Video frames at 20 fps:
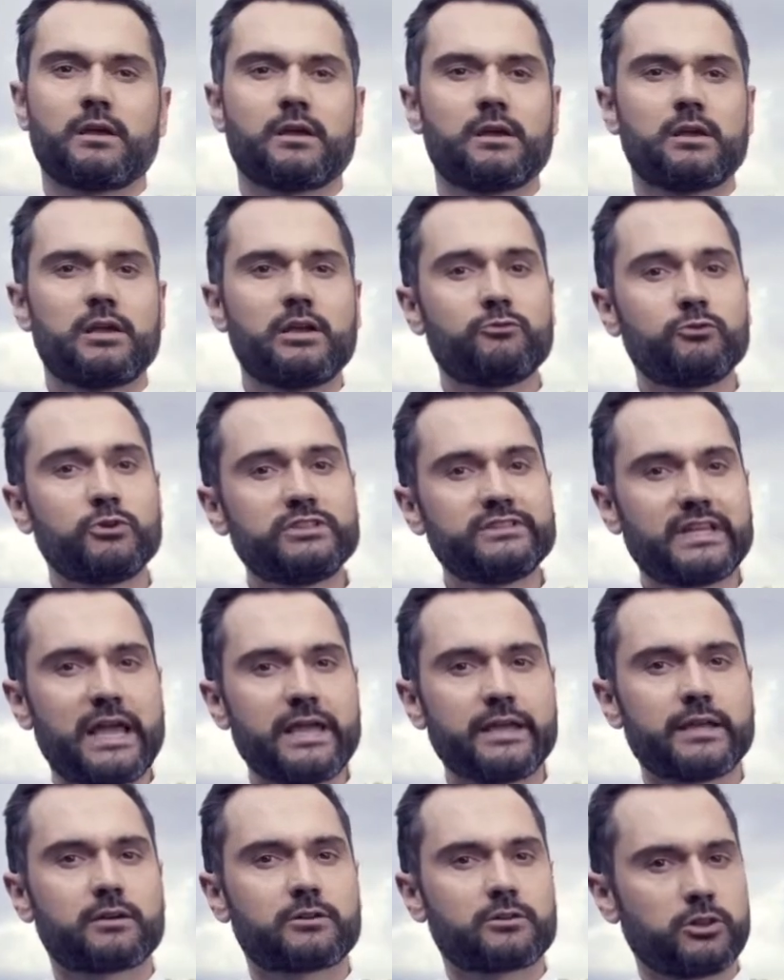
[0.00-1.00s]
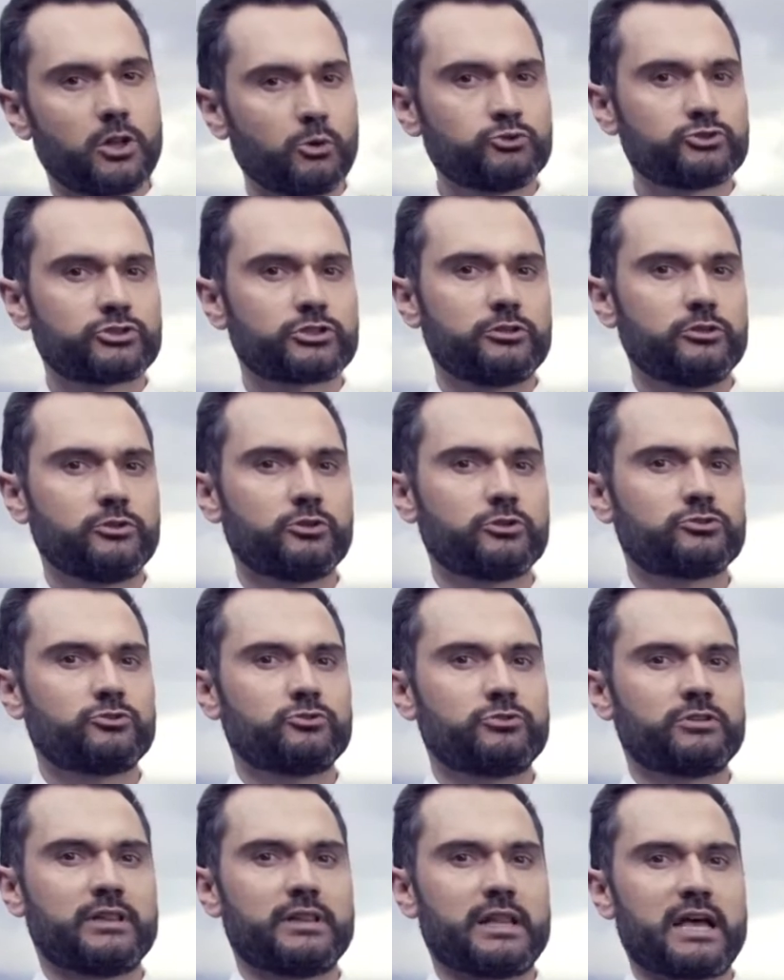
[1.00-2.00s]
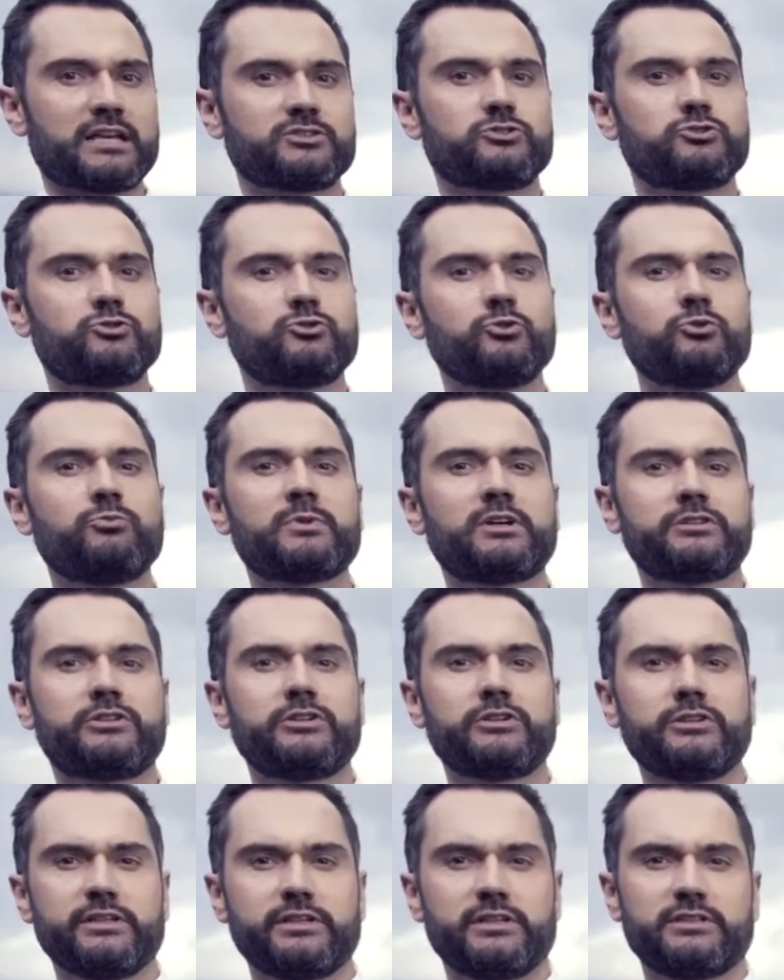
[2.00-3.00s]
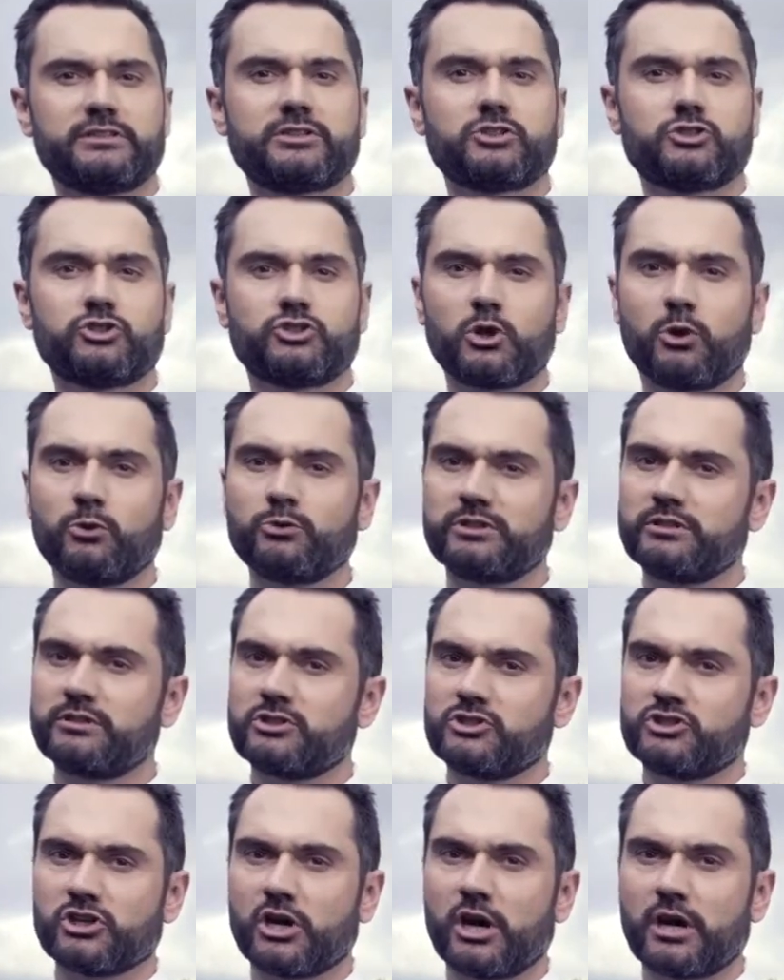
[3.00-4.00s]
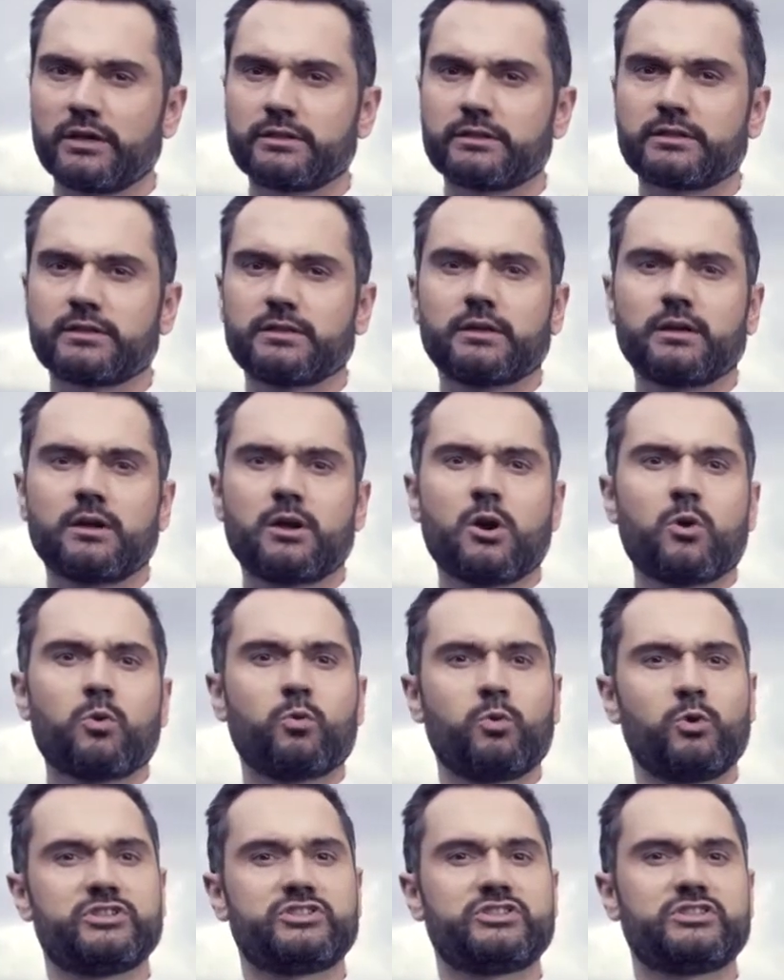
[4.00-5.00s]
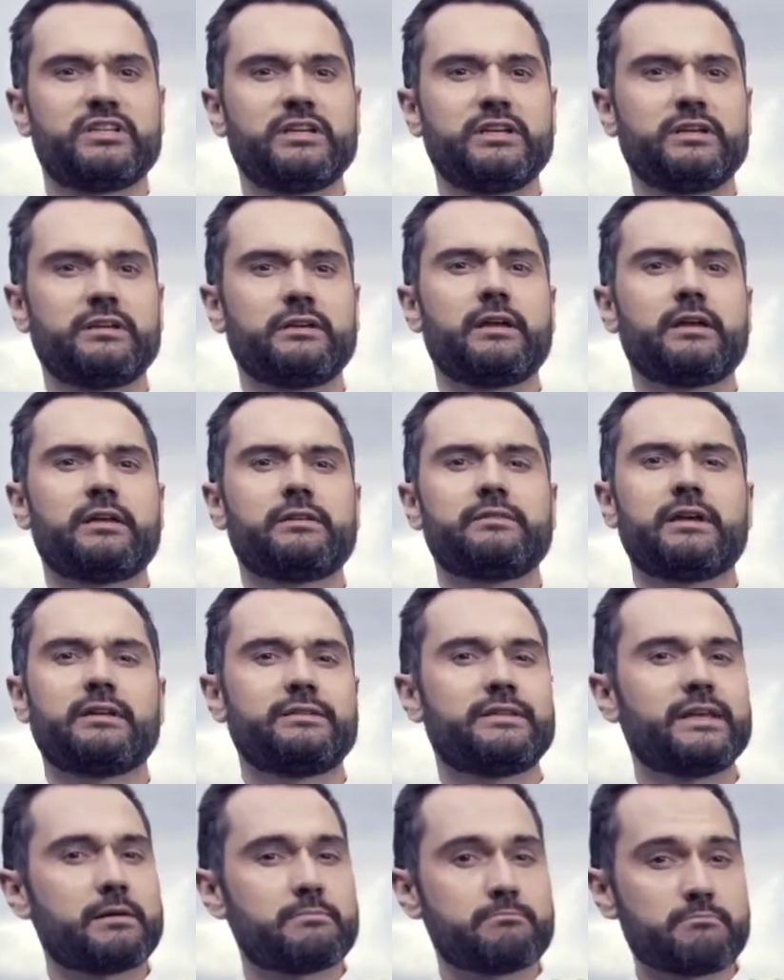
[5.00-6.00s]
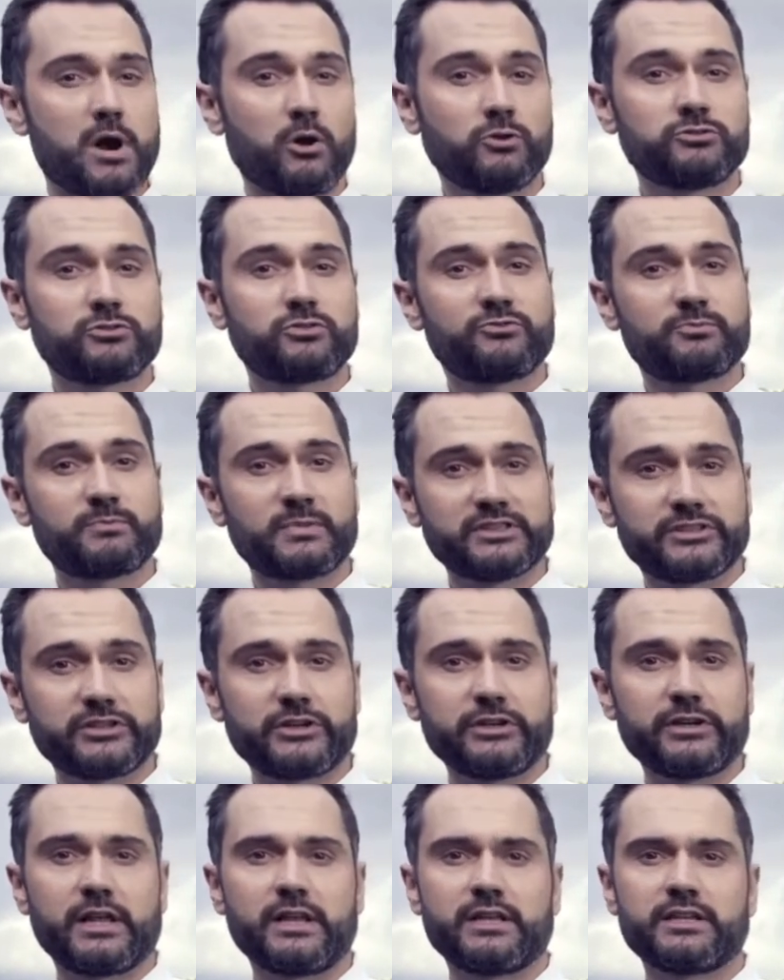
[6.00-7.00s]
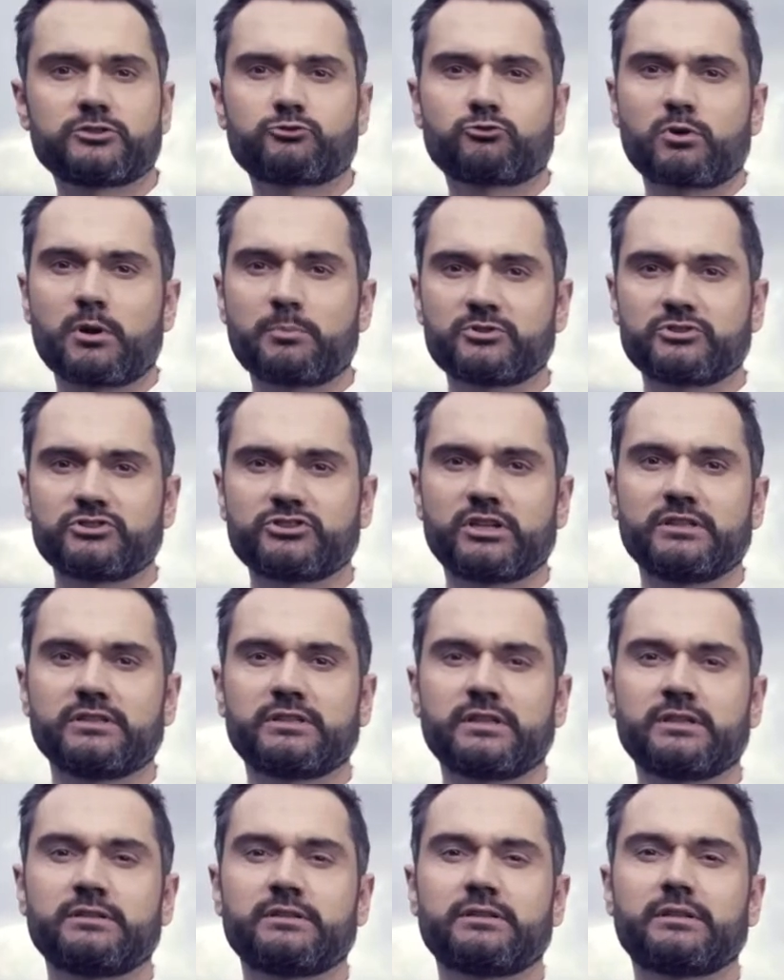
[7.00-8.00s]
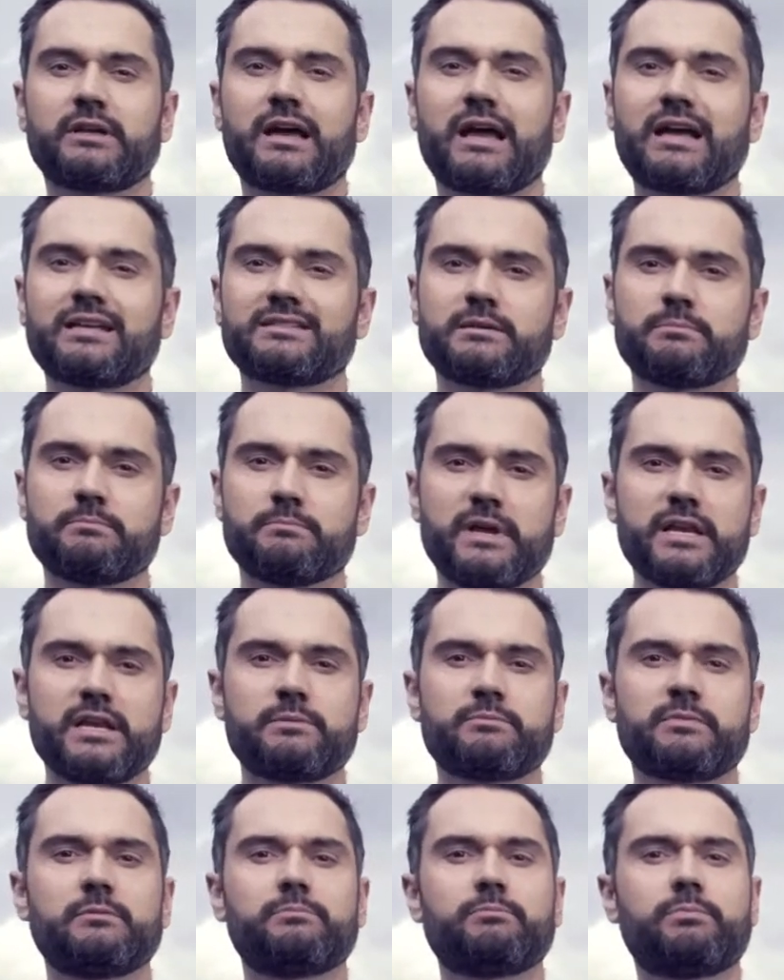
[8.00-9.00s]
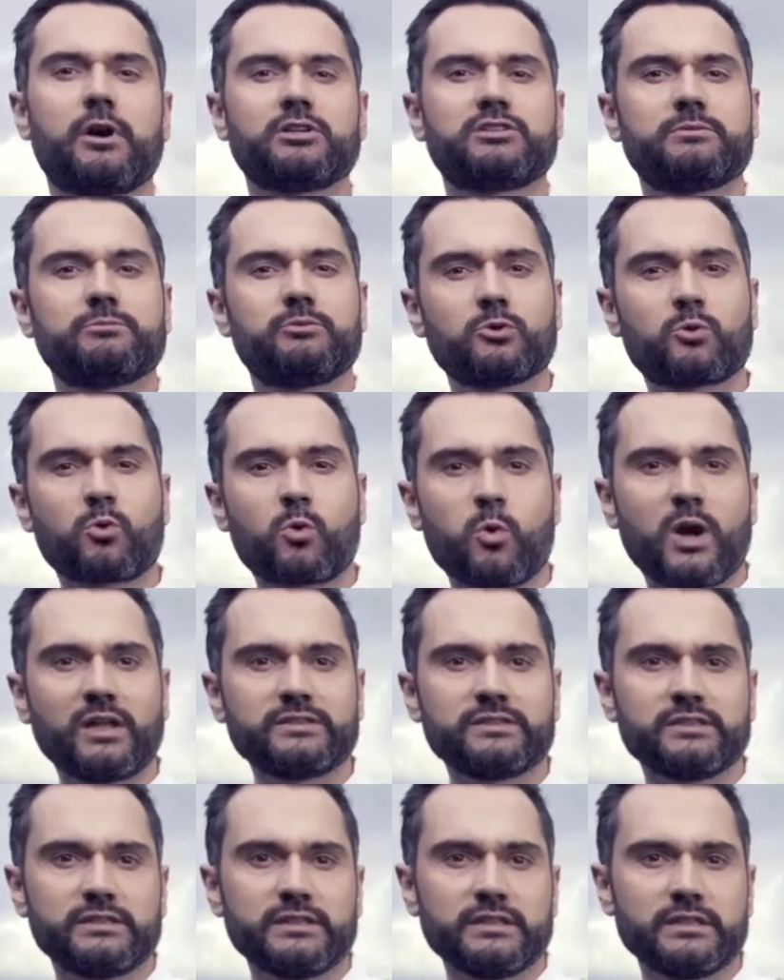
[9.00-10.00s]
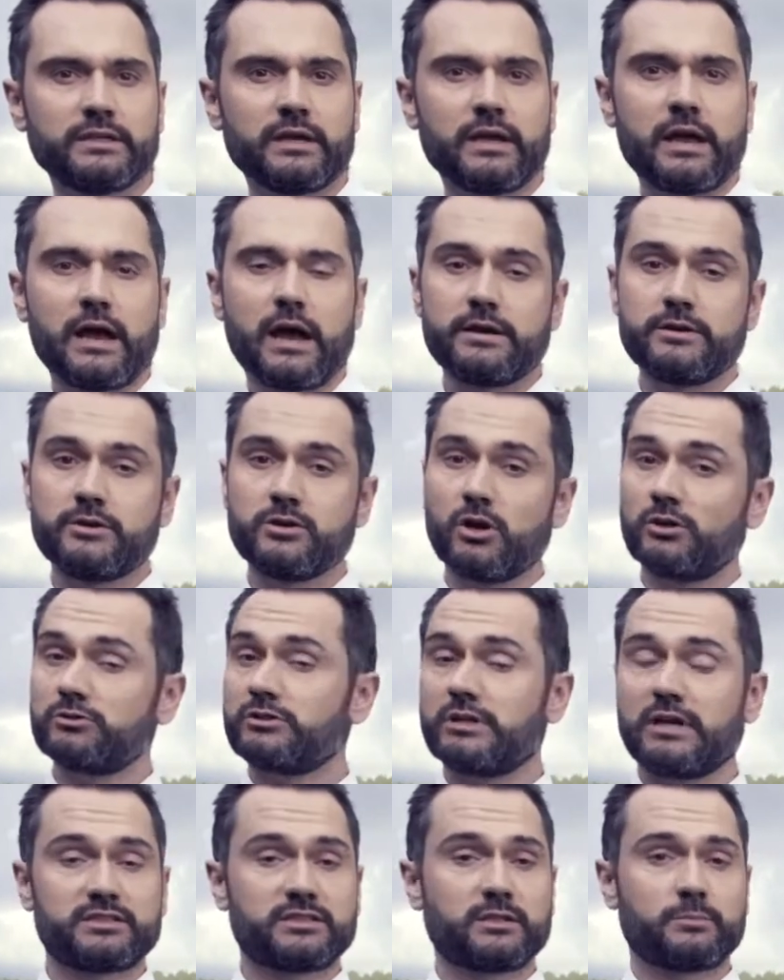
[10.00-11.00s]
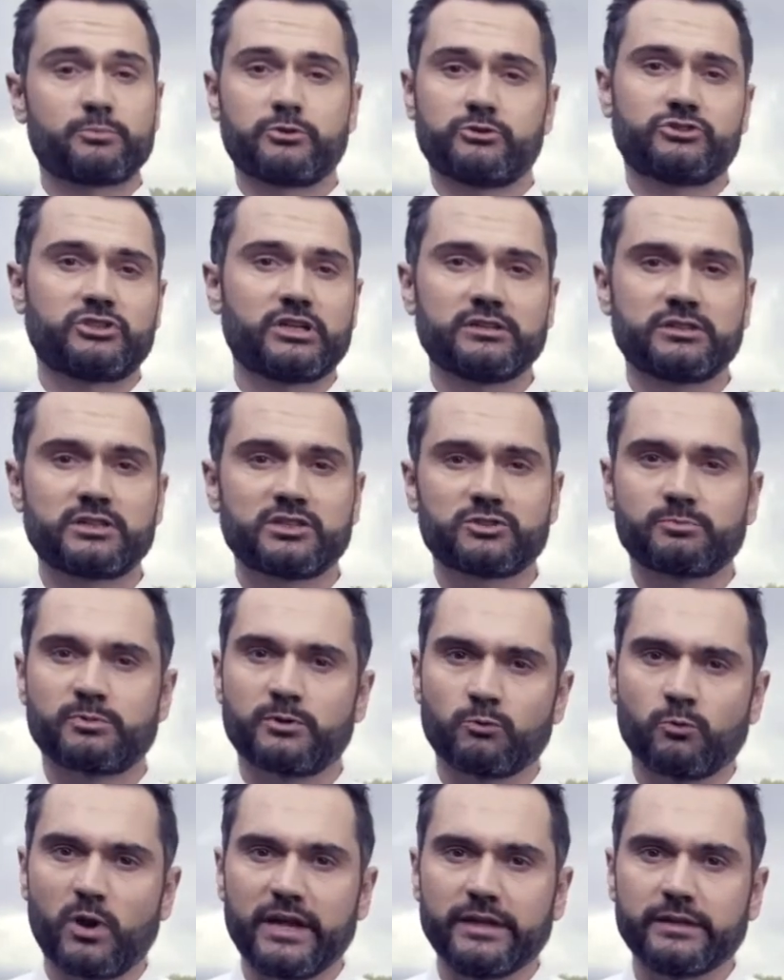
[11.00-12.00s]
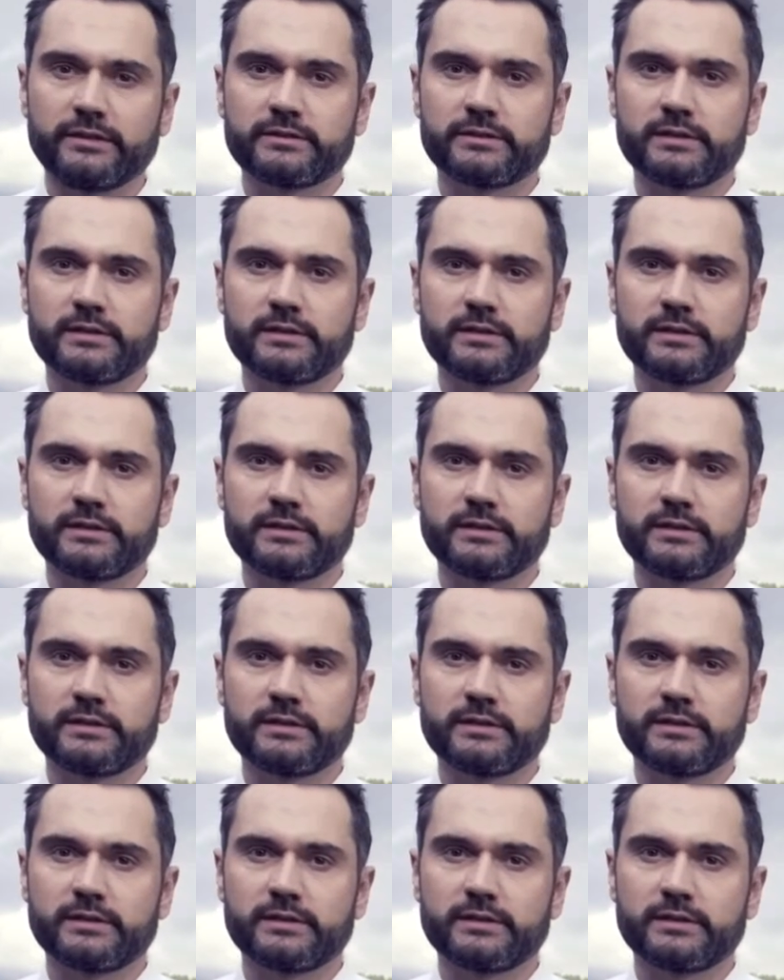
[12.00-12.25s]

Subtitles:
If we take a closer look to the last two materials showed in the chart, we see that the amount of material is represented as a minimal possible quantity and not as a percentage per weight.